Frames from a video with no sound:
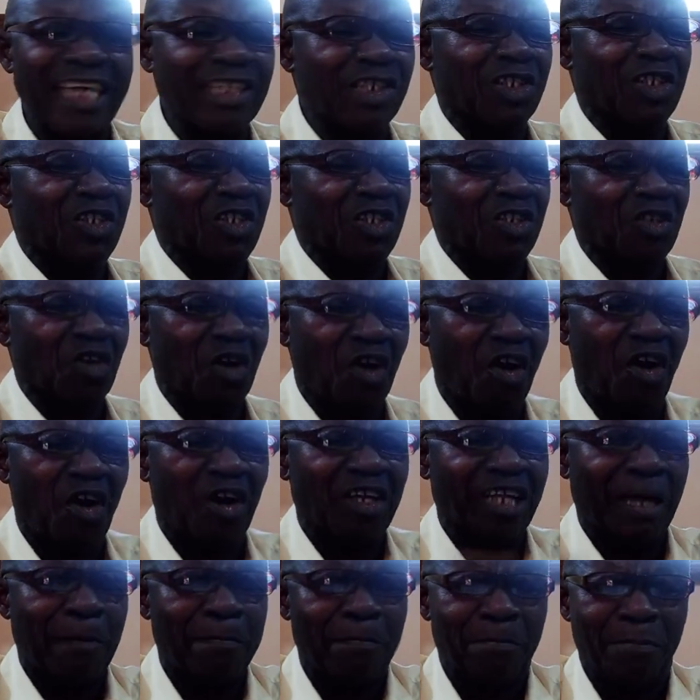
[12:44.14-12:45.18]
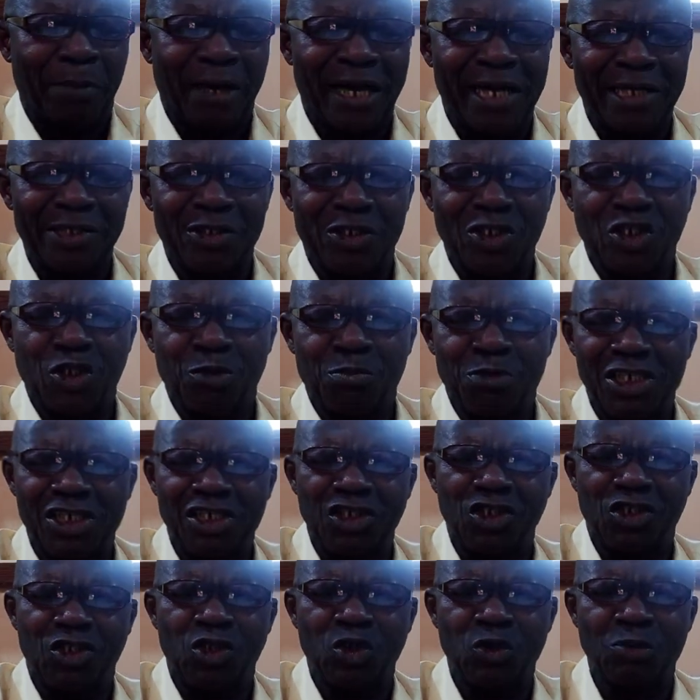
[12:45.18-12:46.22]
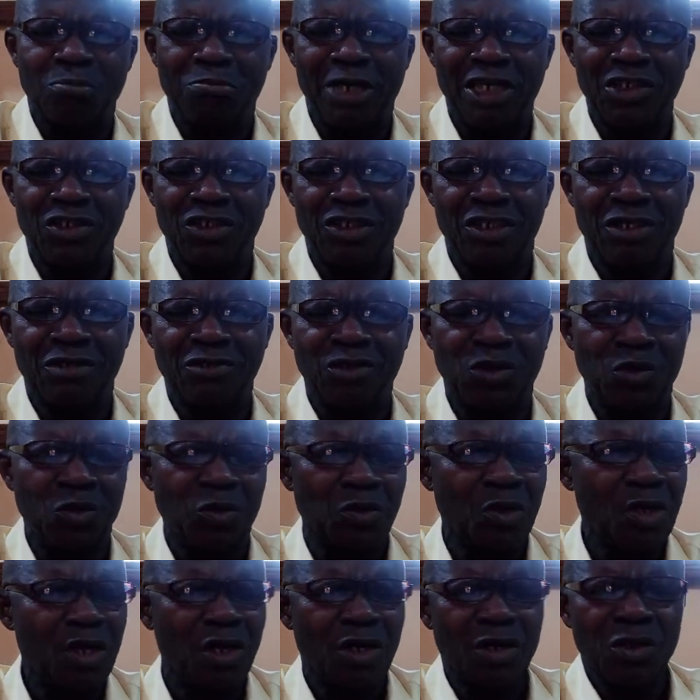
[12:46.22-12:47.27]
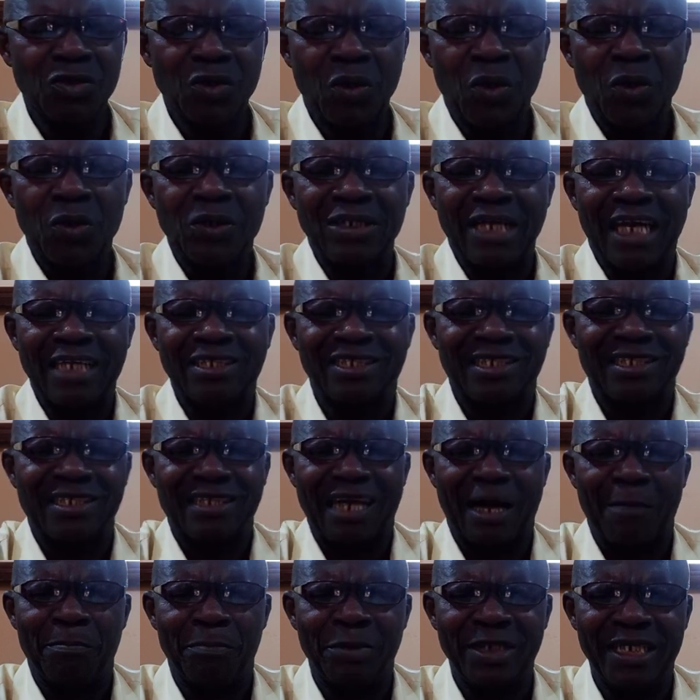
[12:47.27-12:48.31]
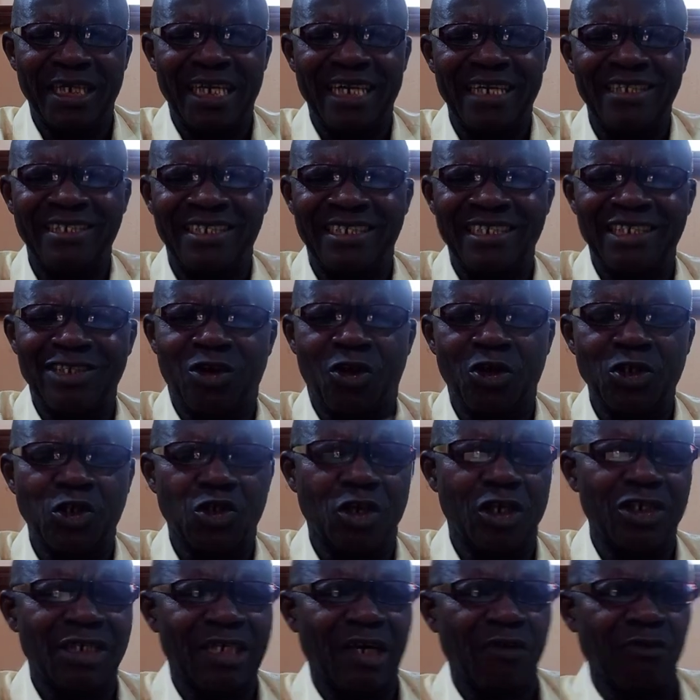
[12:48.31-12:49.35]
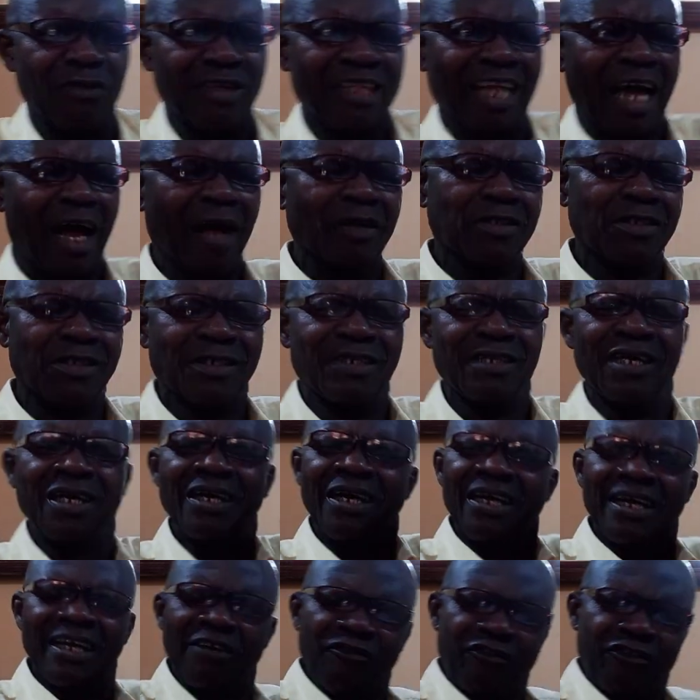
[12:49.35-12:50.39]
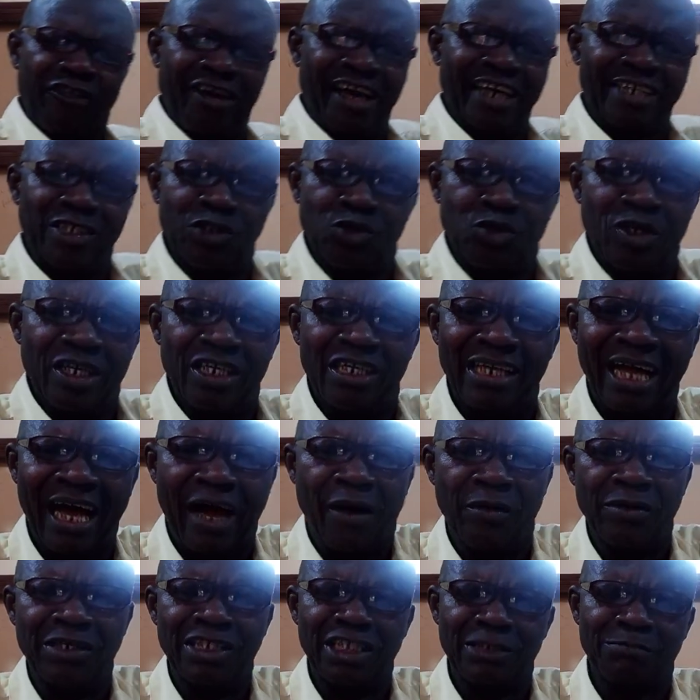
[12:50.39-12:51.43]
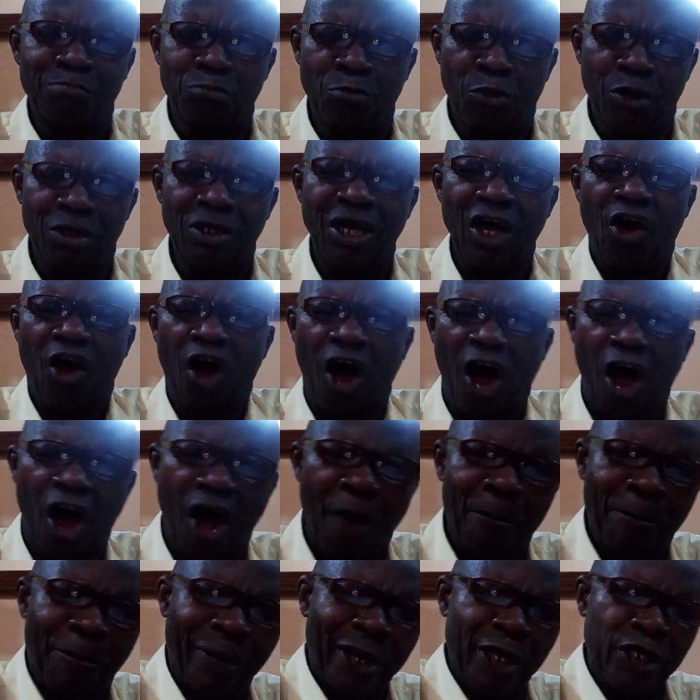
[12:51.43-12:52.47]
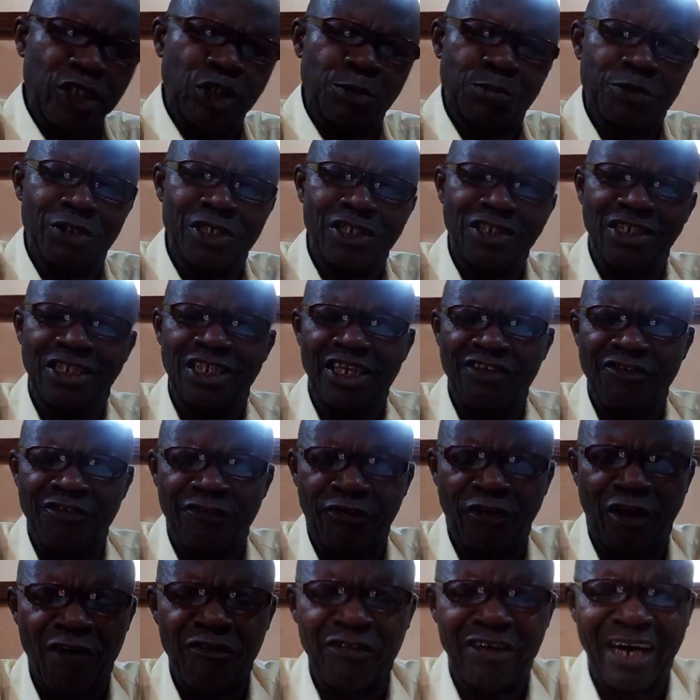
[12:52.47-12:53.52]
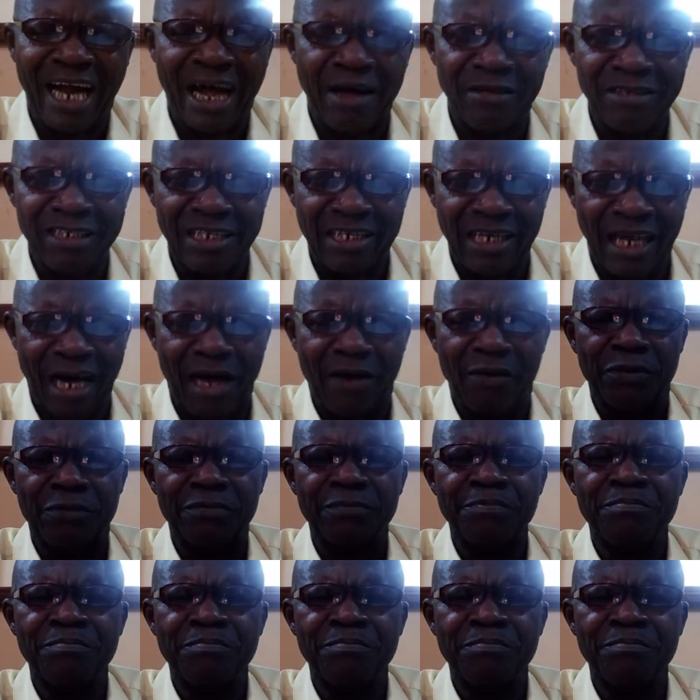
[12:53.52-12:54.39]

there's no other part of speech you mention you, you know, that appears in construction without referring to a noun. It more, all part of speech revolve around the noun.